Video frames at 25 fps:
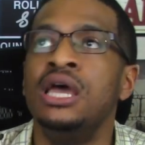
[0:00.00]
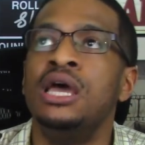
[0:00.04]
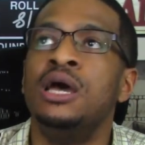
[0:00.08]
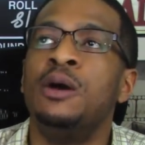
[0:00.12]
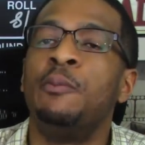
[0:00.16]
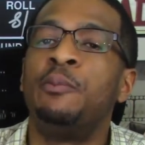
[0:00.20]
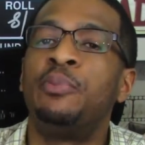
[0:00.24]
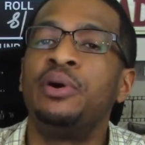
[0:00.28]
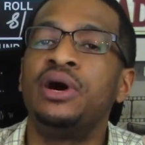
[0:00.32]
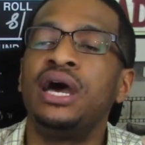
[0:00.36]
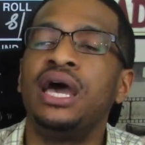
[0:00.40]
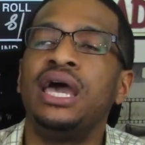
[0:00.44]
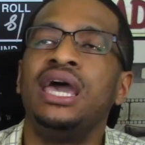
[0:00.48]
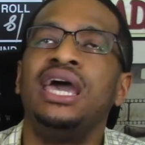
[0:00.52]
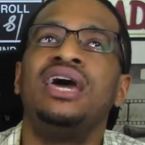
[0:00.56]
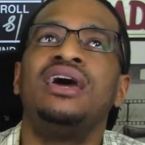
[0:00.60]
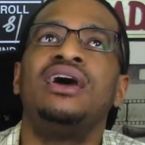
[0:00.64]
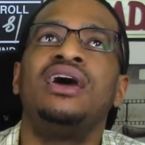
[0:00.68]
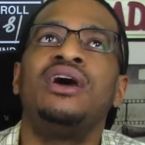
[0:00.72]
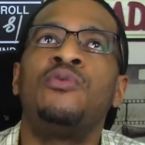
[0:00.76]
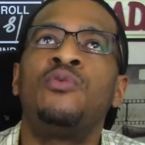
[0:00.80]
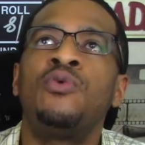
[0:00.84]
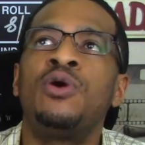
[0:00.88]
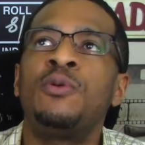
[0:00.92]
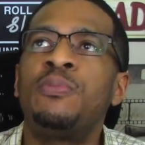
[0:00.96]
But at,
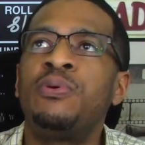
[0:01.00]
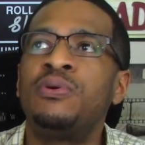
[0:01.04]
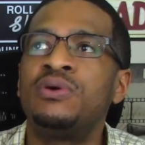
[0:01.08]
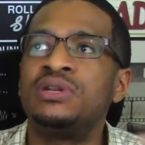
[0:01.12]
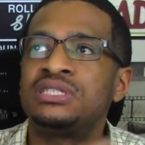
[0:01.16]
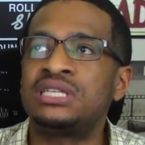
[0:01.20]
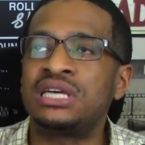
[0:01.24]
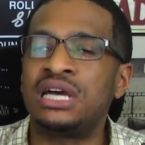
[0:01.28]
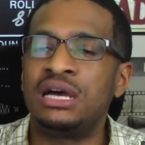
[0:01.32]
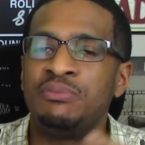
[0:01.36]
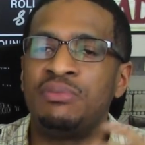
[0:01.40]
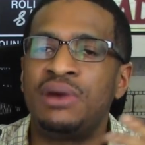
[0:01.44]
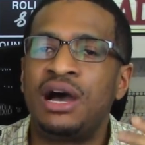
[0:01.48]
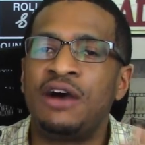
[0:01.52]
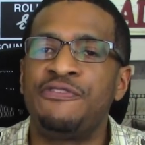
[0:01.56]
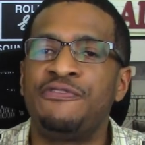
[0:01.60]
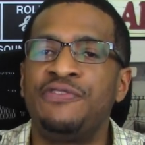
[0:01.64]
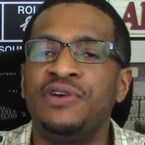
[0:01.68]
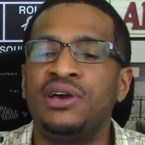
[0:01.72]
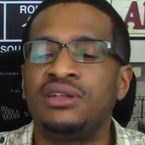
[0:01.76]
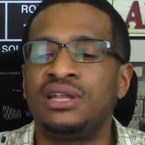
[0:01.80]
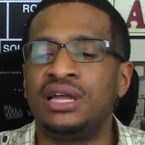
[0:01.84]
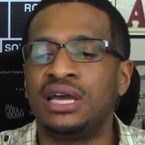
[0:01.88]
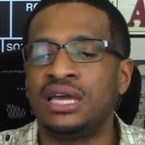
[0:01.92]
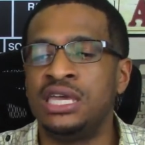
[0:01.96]
at one point in time, I
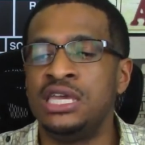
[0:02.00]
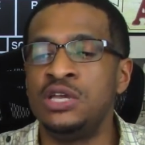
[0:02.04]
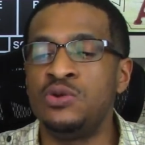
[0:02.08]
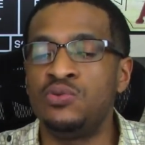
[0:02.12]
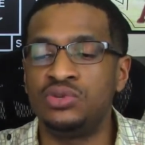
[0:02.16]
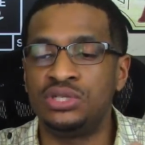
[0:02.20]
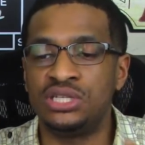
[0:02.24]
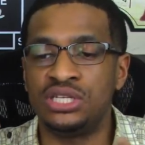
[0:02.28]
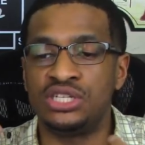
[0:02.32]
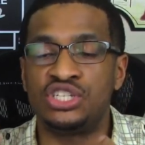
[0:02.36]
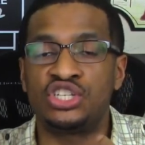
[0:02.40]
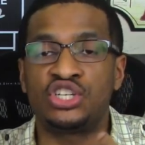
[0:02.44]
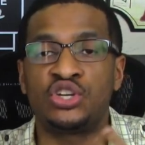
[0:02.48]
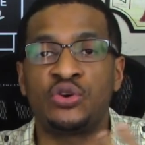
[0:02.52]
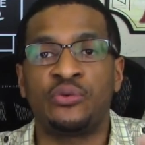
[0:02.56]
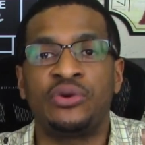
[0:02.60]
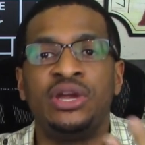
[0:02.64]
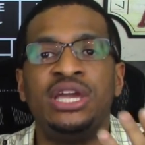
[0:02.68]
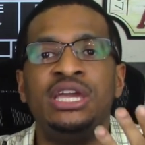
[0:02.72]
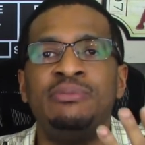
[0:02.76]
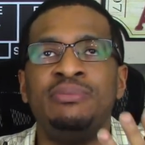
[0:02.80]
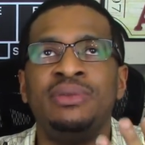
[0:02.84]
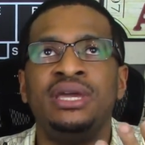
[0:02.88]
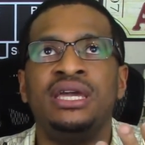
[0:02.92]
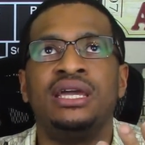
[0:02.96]
felt like he was just
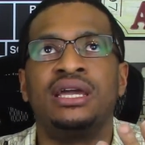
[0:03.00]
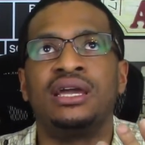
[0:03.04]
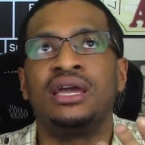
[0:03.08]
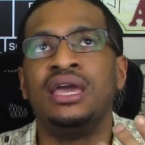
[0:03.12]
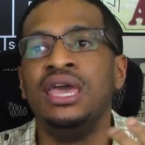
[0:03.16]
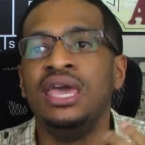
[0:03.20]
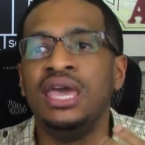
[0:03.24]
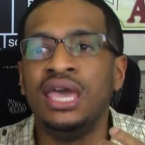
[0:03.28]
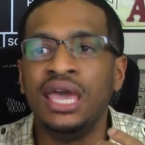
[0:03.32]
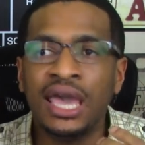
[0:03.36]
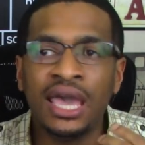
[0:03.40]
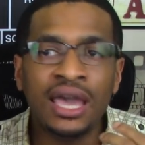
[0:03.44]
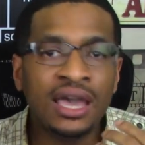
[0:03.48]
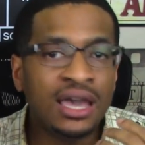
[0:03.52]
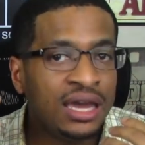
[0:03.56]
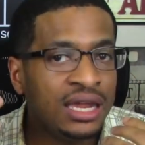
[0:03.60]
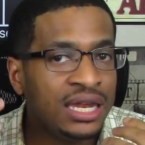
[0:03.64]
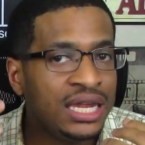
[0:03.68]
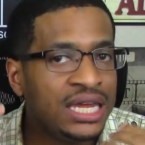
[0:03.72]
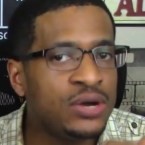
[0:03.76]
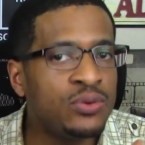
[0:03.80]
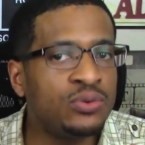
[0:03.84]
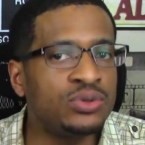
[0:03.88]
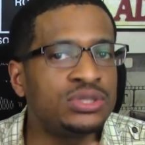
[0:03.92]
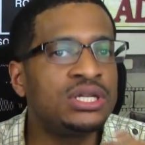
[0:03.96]
screaming, and
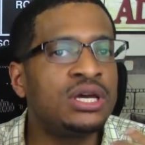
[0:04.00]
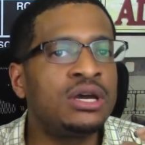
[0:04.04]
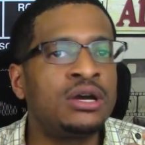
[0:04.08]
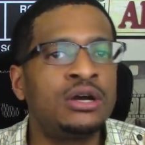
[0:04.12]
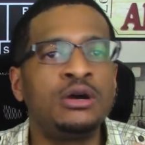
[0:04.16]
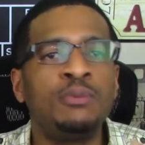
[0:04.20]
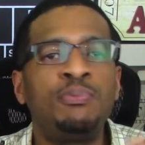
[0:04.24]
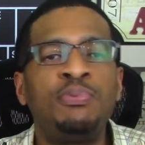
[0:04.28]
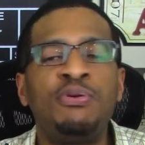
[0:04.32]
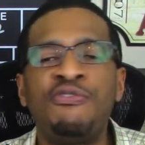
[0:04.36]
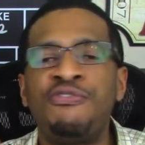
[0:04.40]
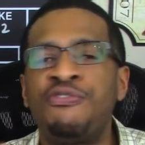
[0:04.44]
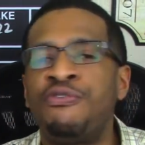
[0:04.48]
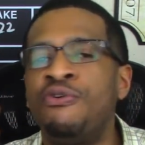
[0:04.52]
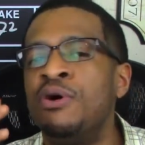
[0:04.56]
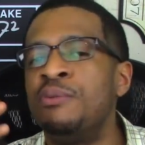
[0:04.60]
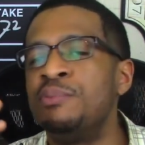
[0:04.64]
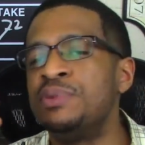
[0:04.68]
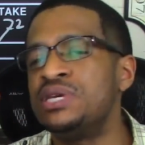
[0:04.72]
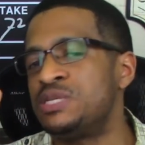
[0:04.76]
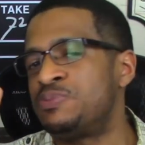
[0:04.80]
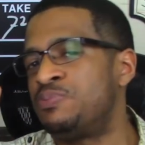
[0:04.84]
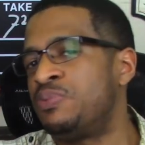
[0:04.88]
it was a good performance.